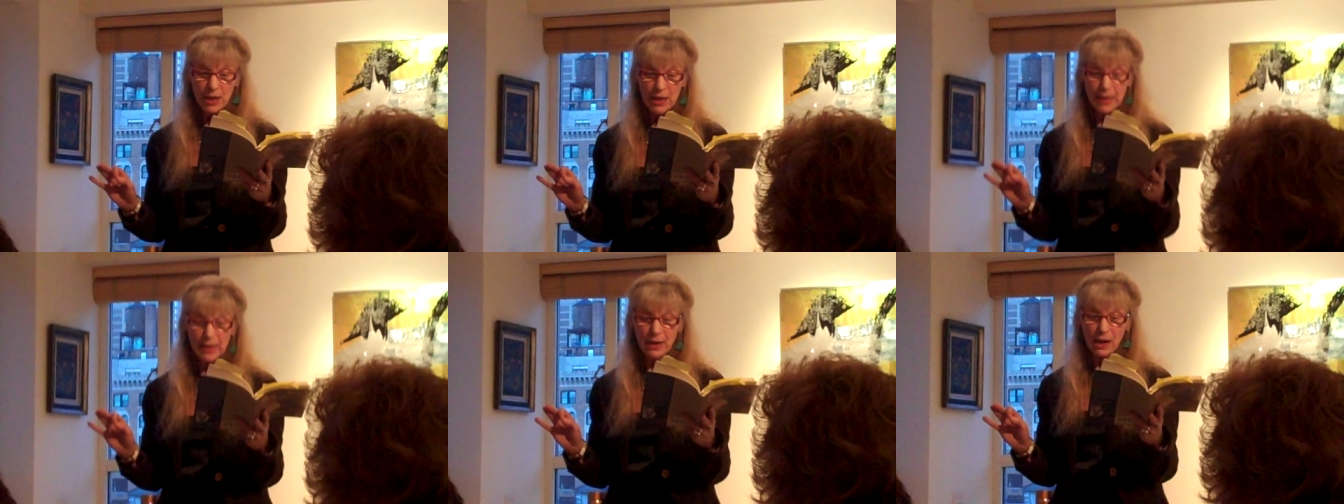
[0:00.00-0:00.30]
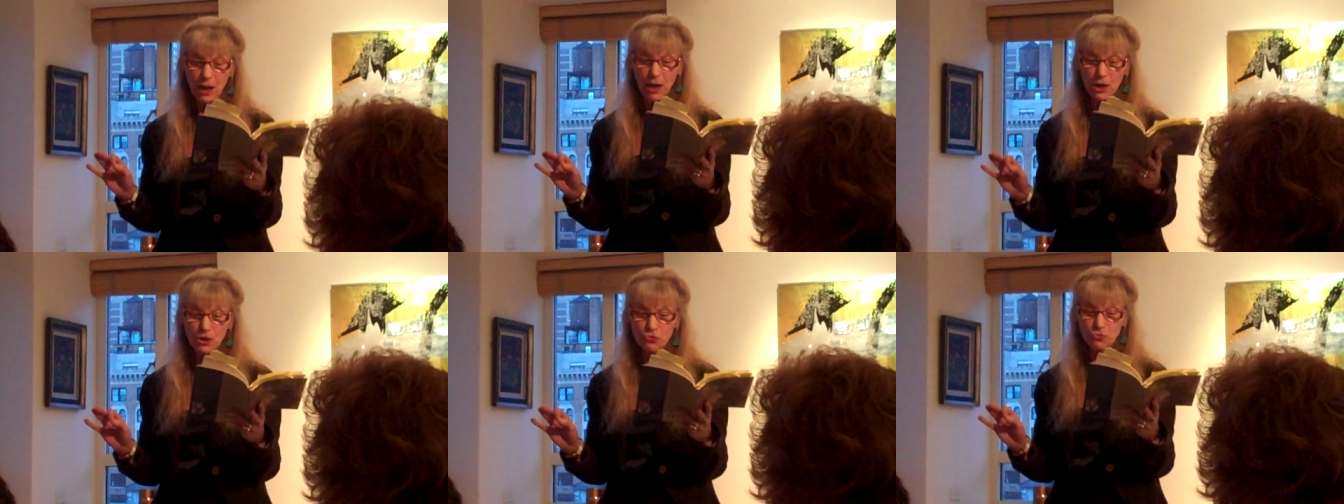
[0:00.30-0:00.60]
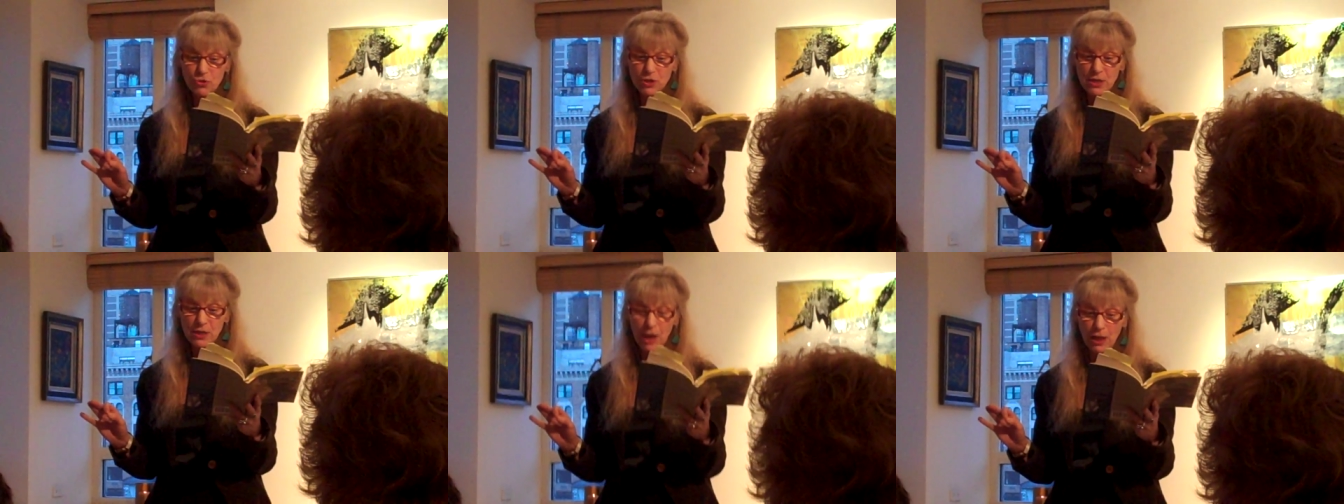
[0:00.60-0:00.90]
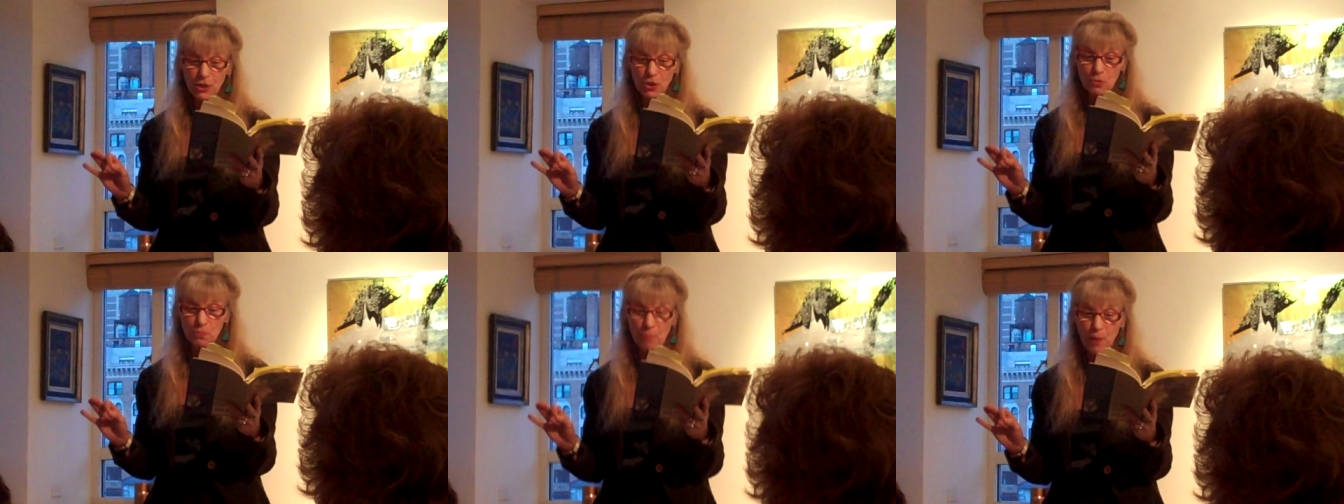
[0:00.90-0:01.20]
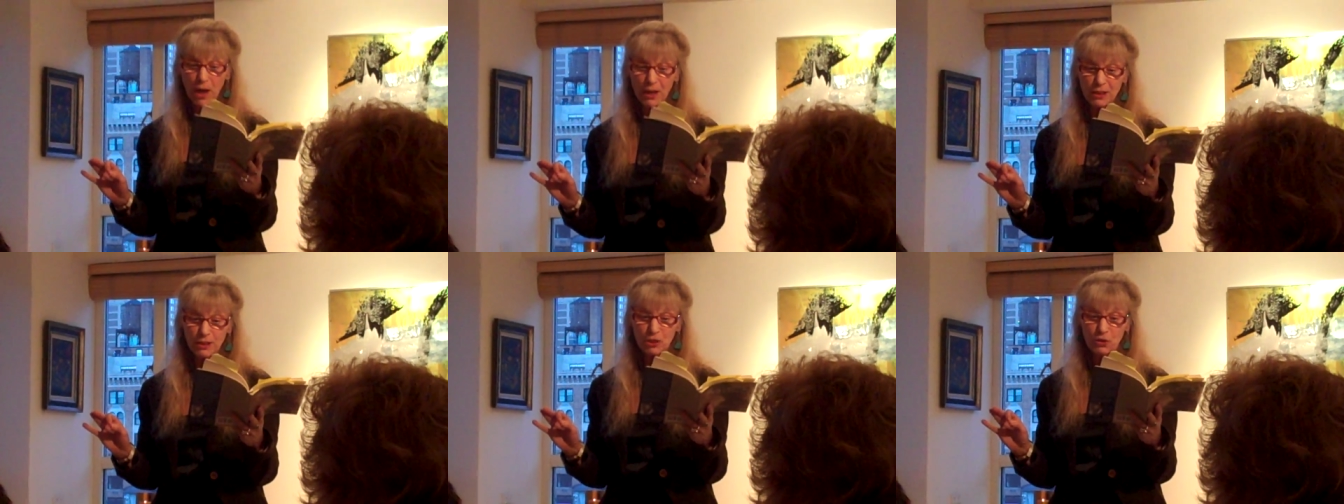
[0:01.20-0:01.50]
in a $100
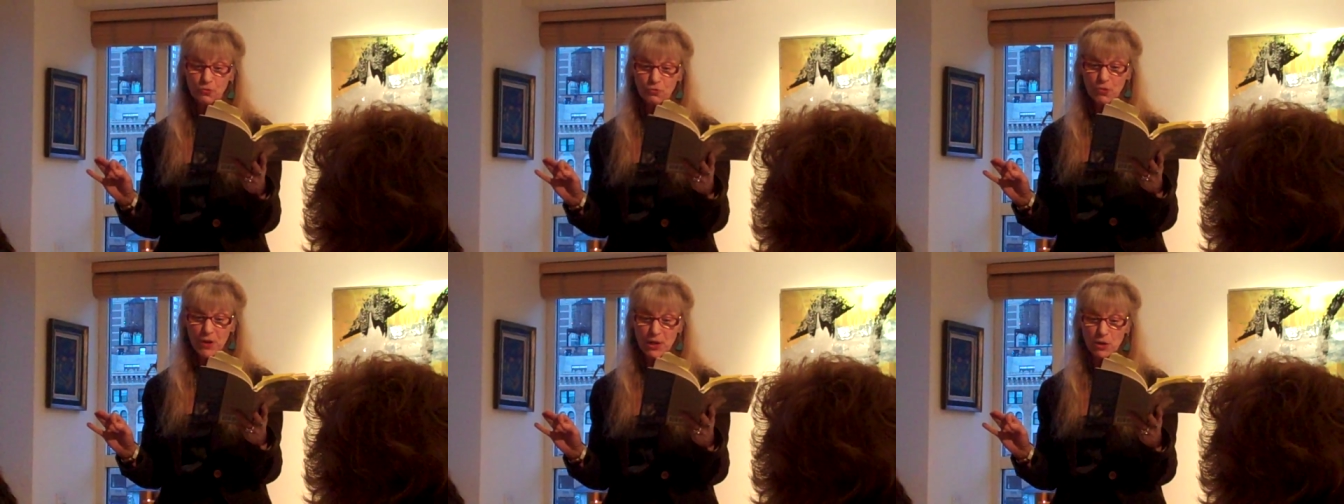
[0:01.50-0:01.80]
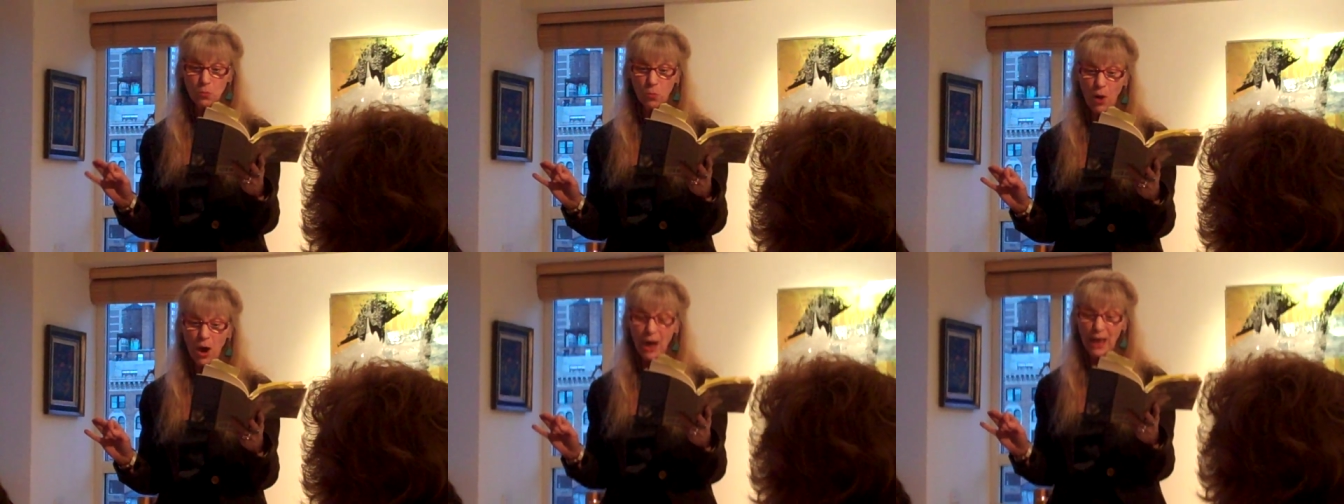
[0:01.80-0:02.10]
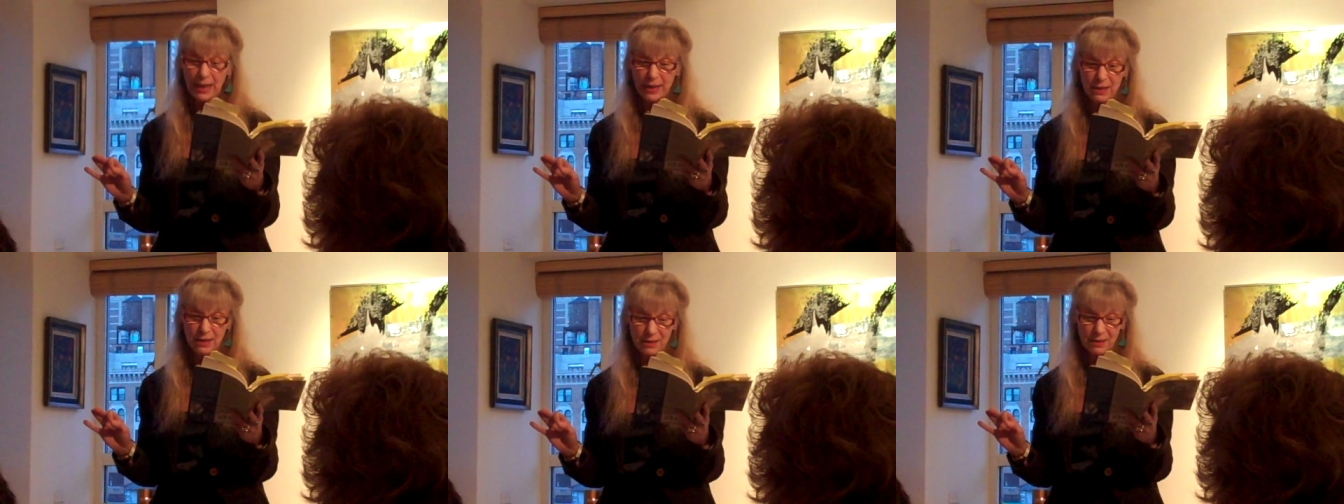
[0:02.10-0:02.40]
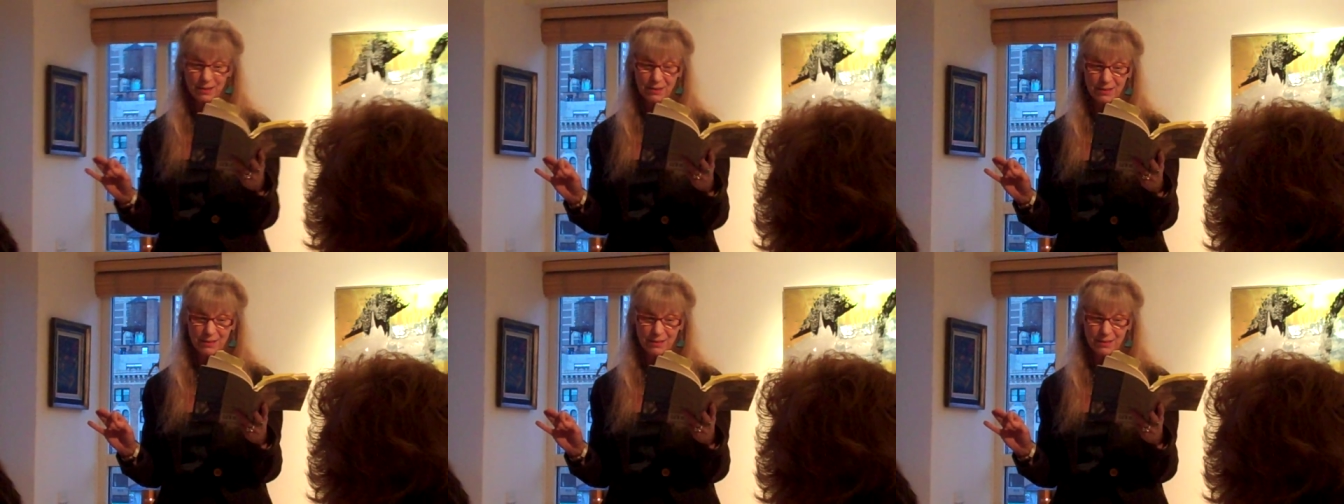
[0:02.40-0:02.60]
bottle of red wine,